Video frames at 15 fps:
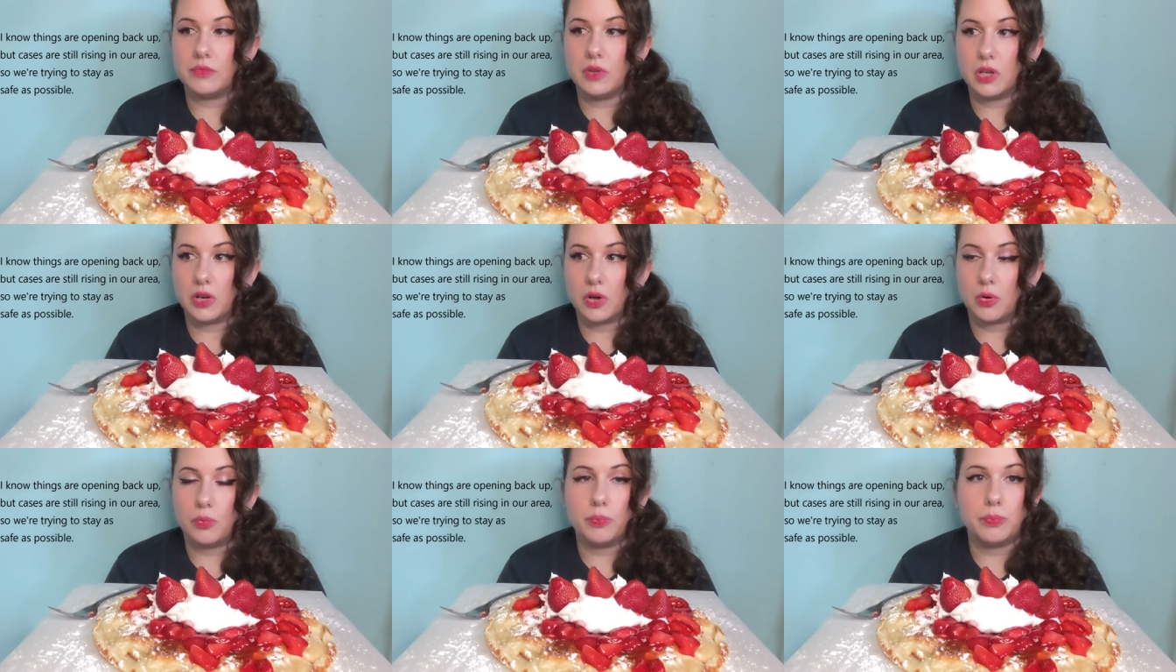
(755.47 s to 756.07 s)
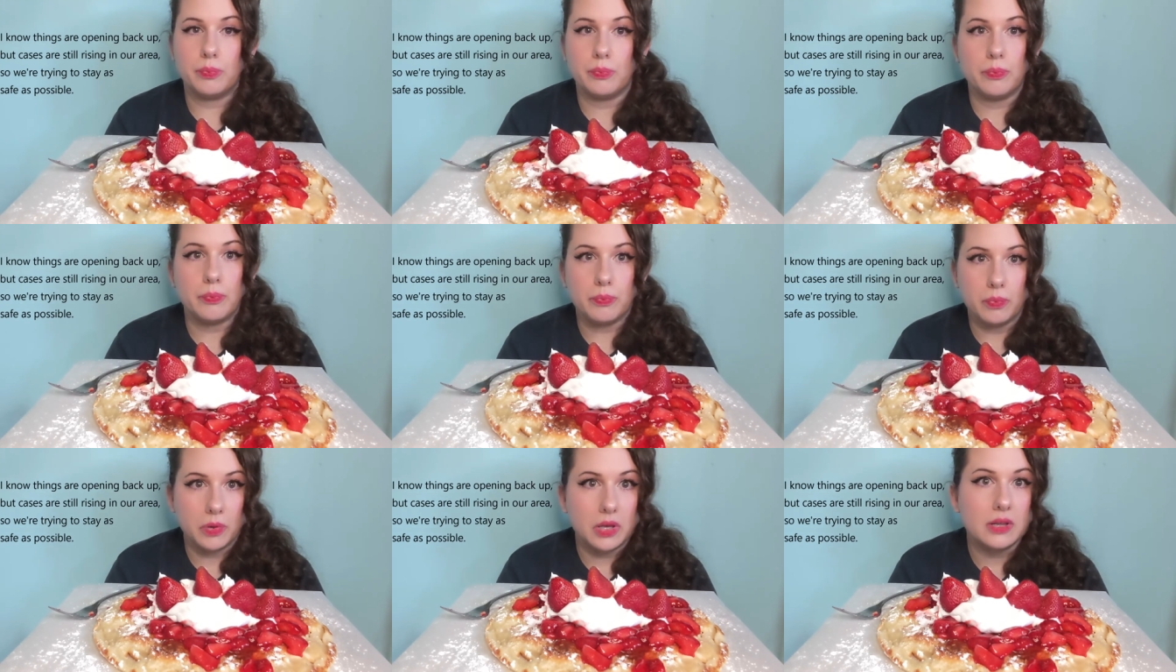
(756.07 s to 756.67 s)
you know,
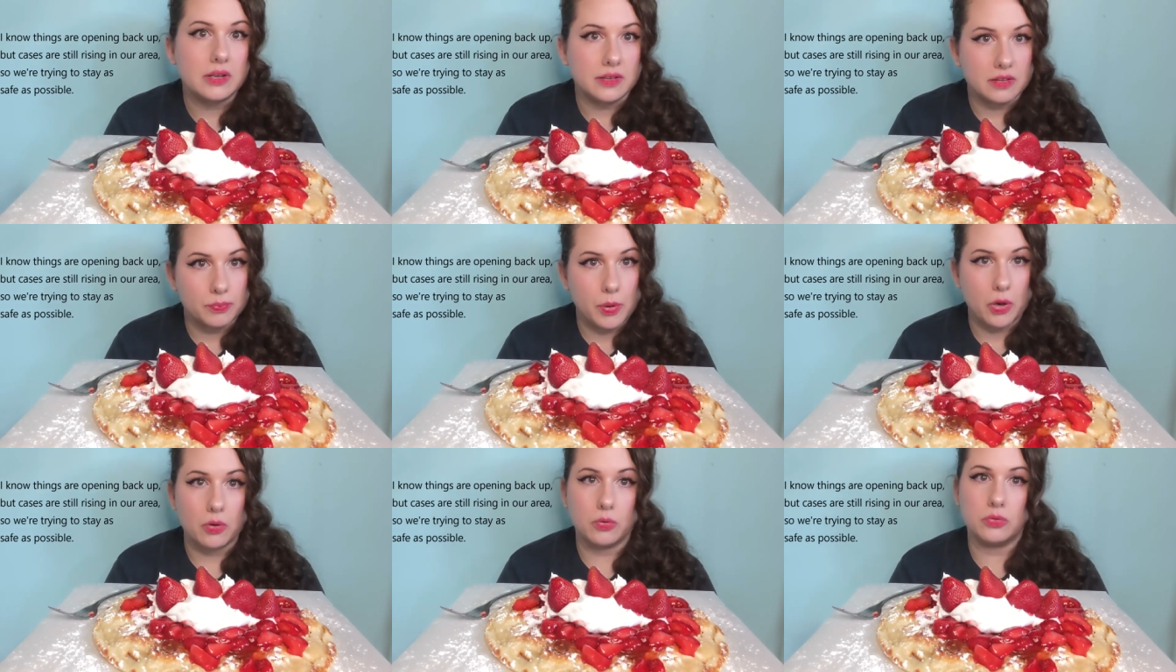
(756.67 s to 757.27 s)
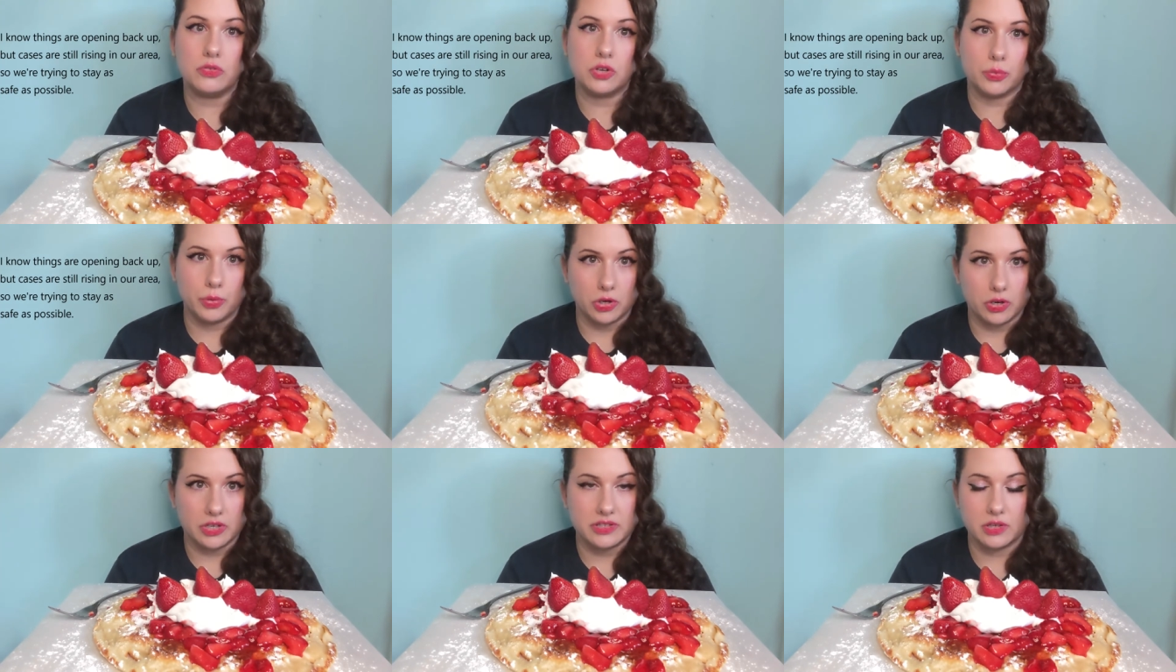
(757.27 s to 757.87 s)
get exposed or
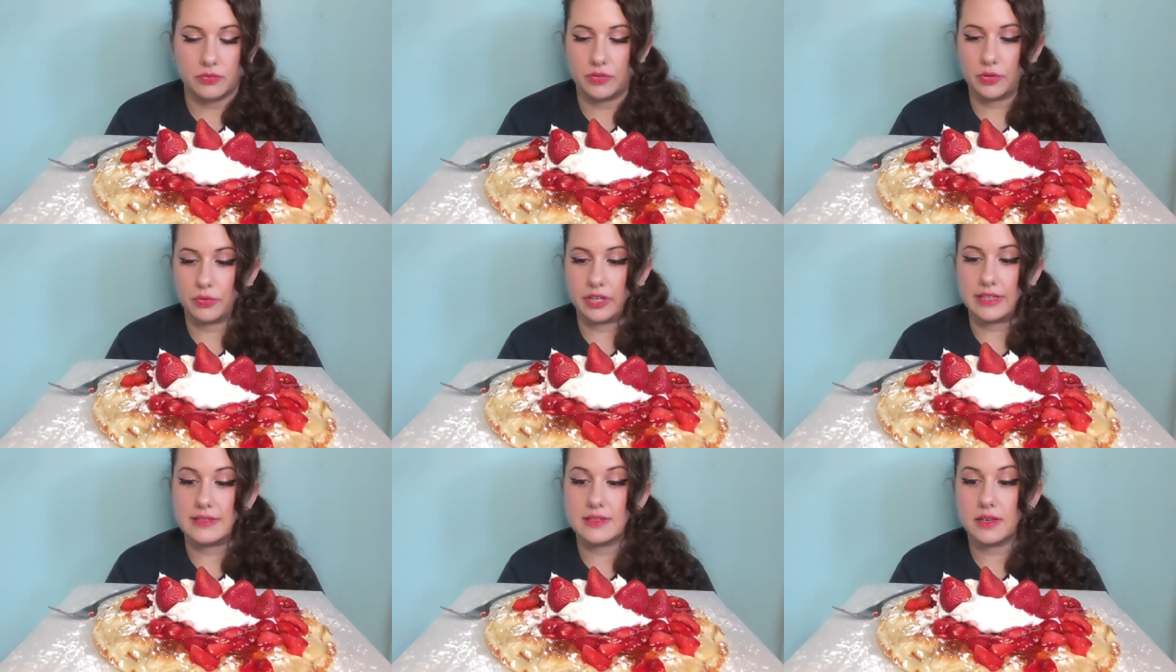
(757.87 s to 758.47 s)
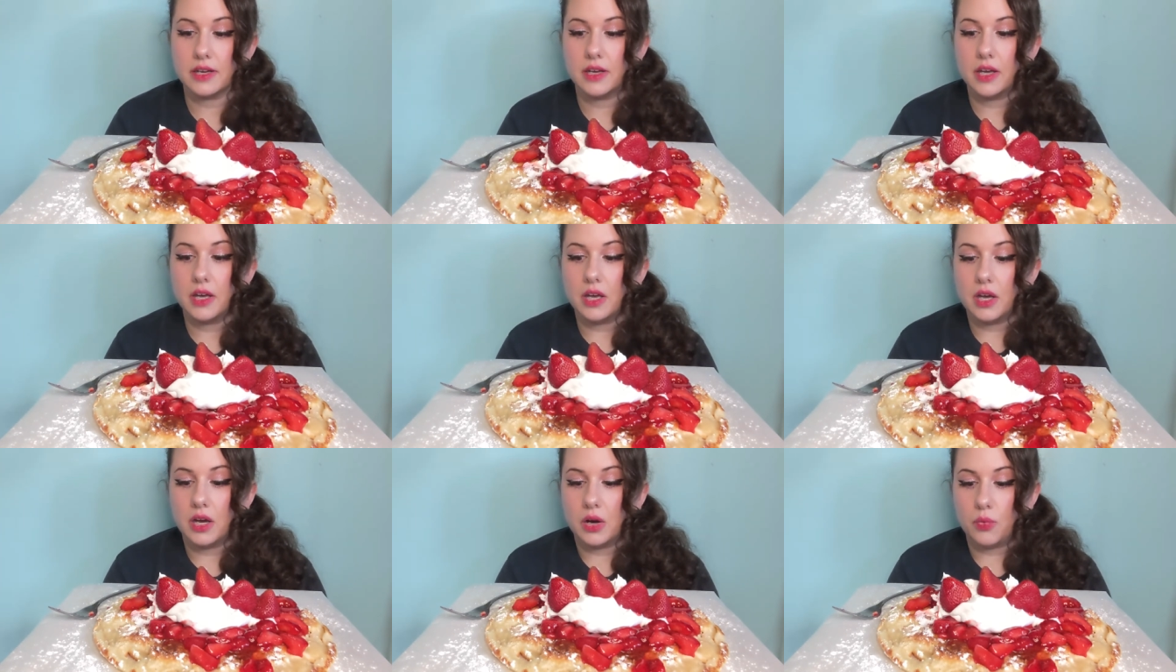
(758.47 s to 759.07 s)
put ourselves at risk,
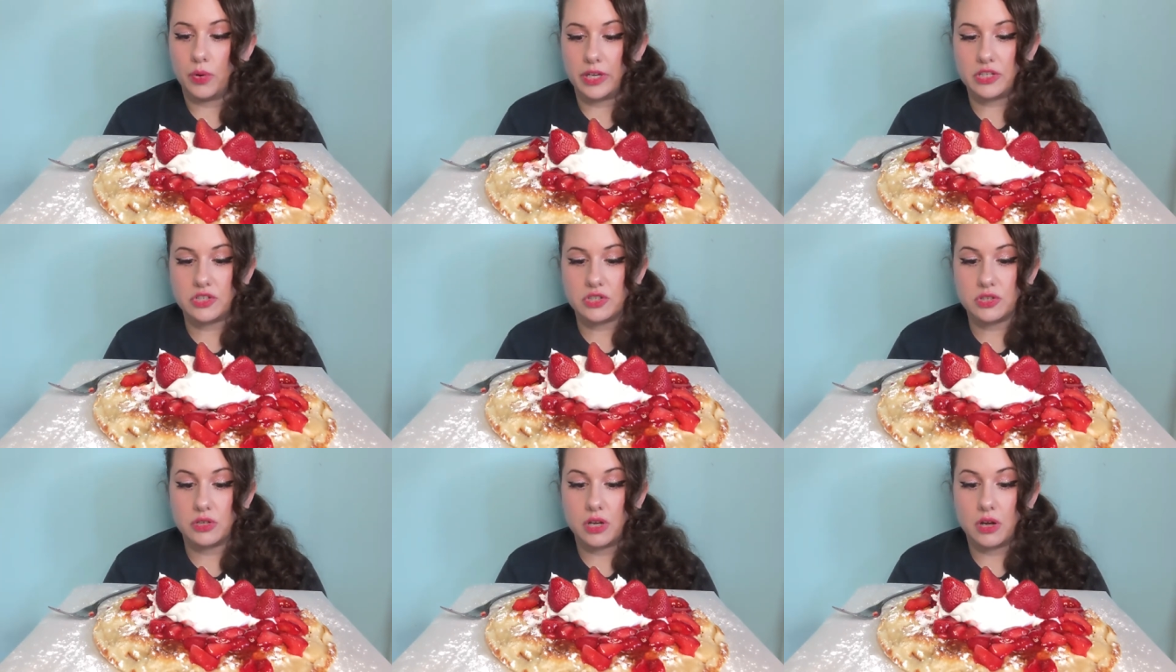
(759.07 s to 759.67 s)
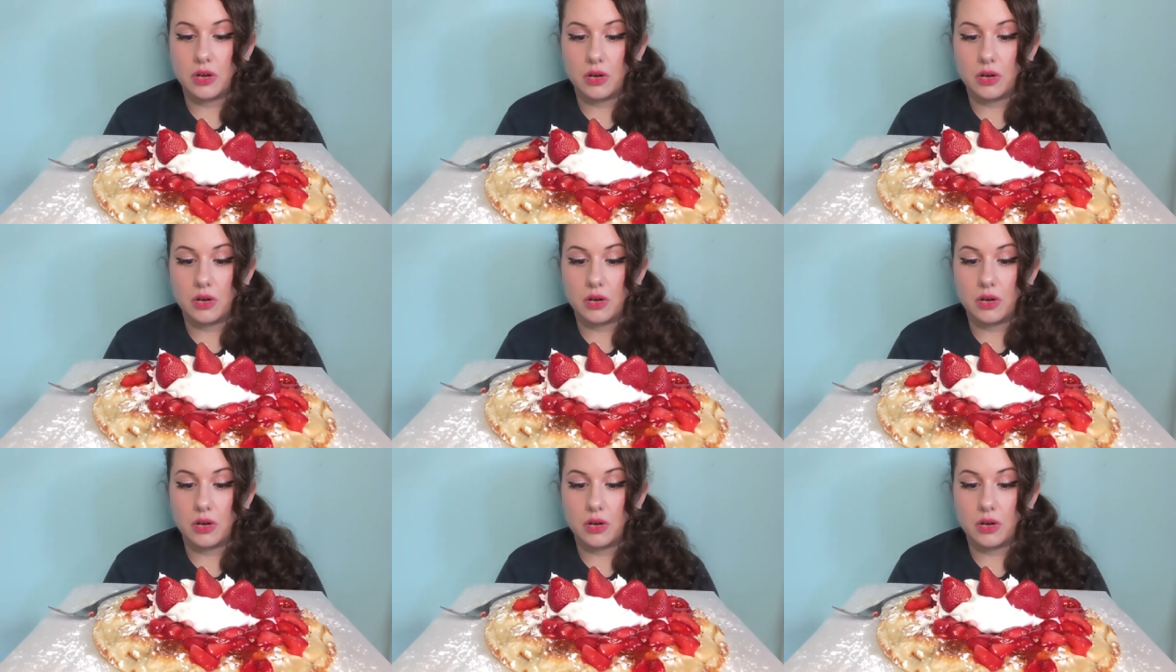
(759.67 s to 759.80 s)
which